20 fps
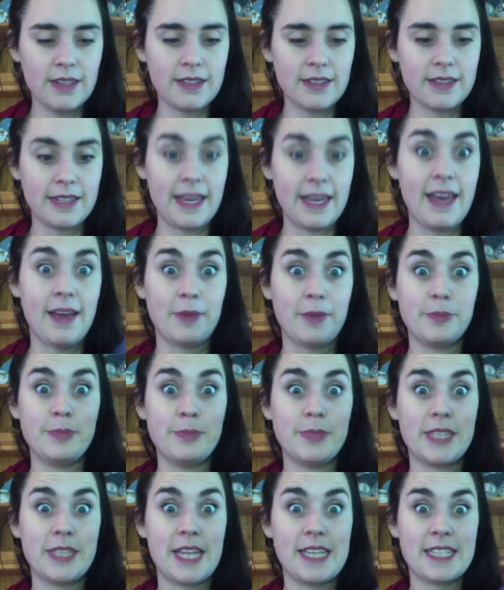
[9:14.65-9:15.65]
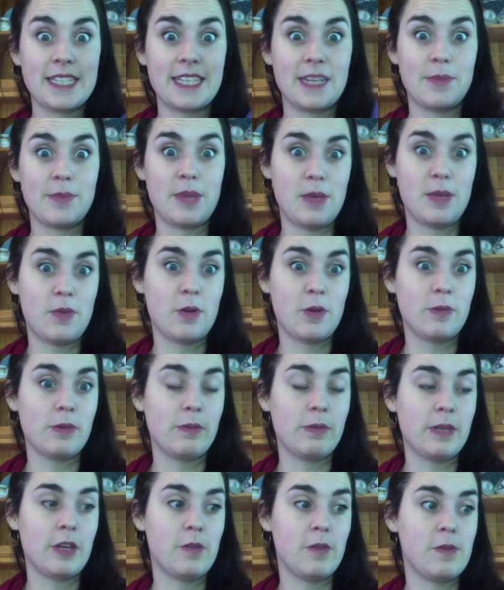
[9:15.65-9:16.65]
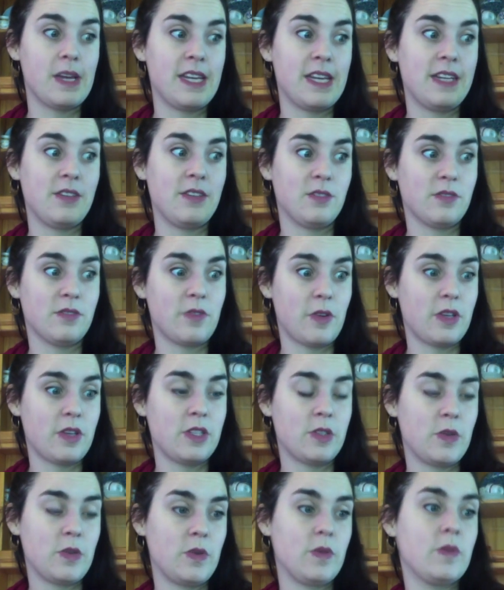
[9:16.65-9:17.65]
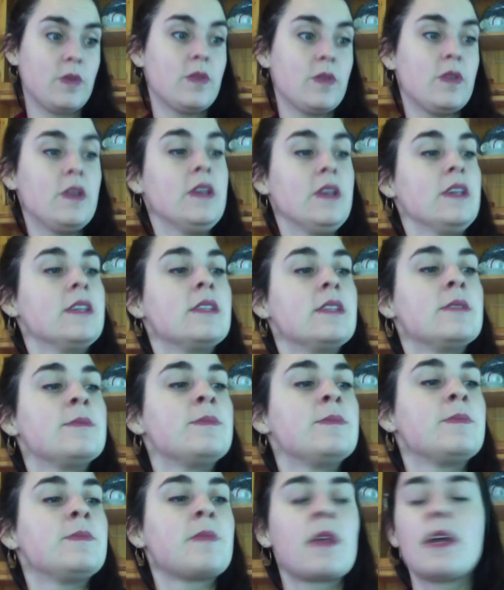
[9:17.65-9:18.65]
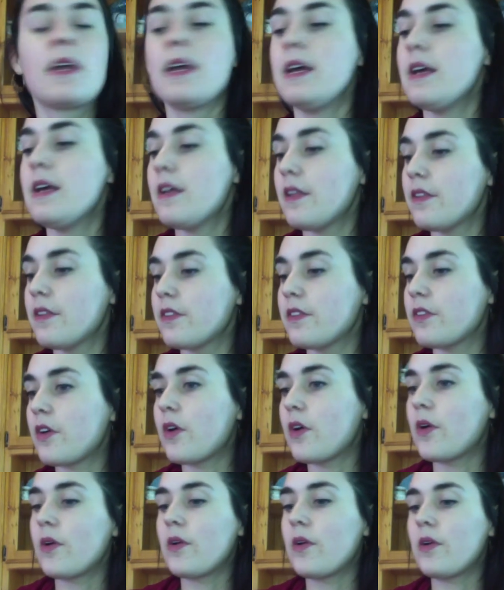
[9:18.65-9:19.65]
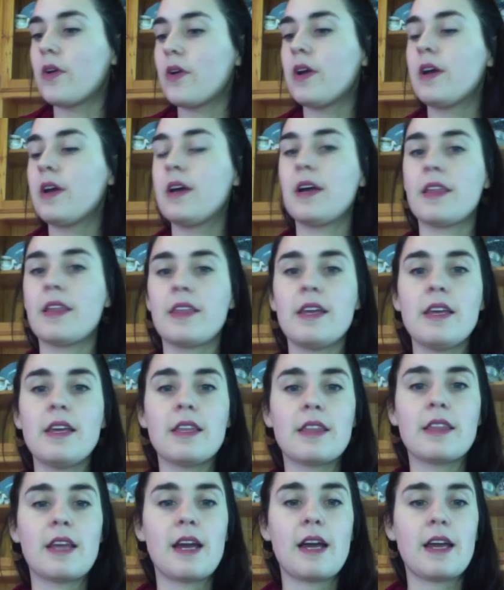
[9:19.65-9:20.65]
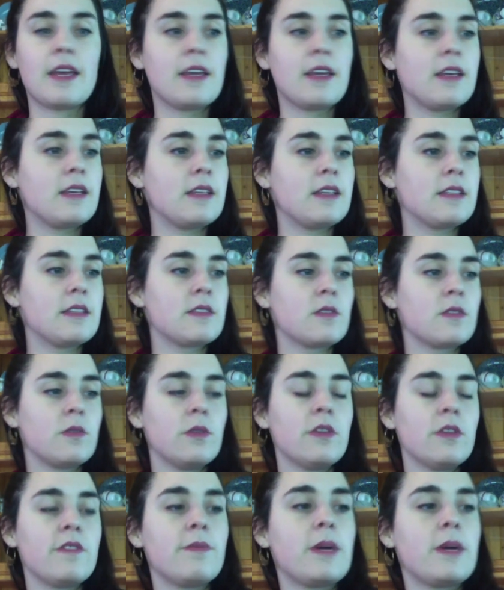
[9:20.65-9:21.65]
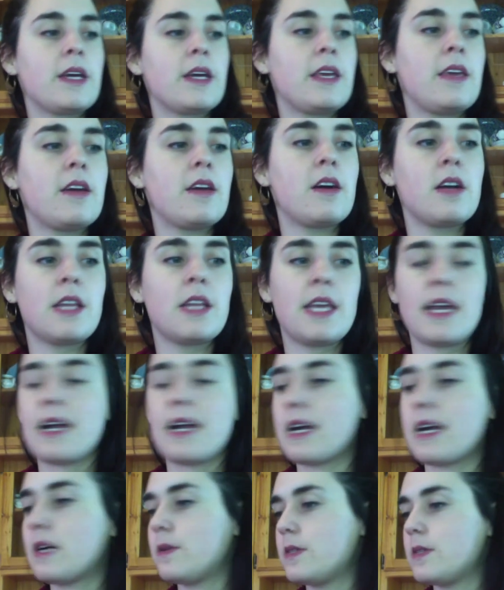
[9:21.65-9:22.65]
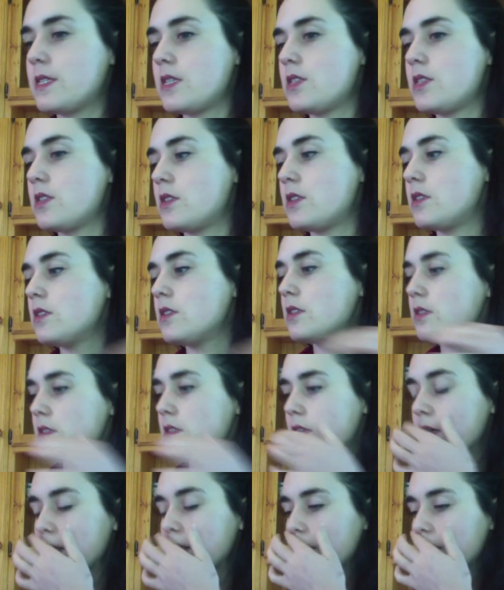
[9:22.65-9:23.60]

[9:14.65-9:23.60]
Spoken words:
yeah, so that's going to be probably on my needles very soon. So I think that is all of my Yarny acquisitions.